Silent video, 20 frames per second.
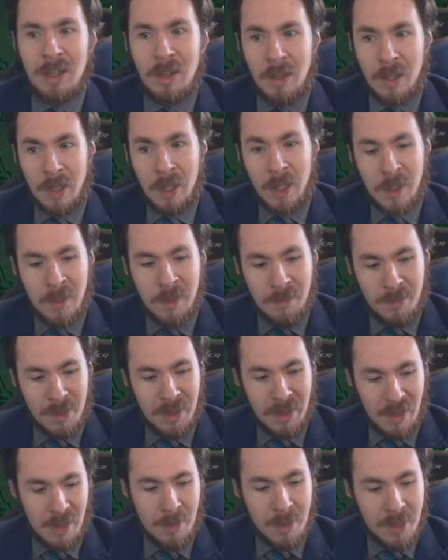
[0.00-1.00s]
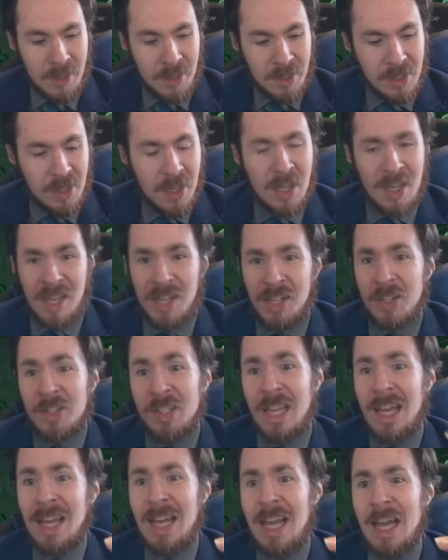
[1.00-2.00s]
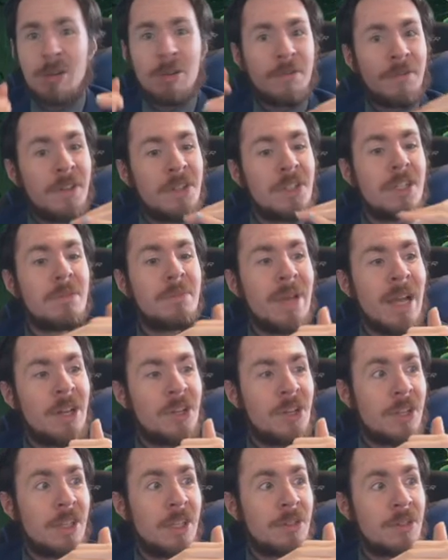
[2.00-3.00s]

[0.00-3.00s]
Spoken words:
Lair of Behemoths and just kind of how it fits in Magic.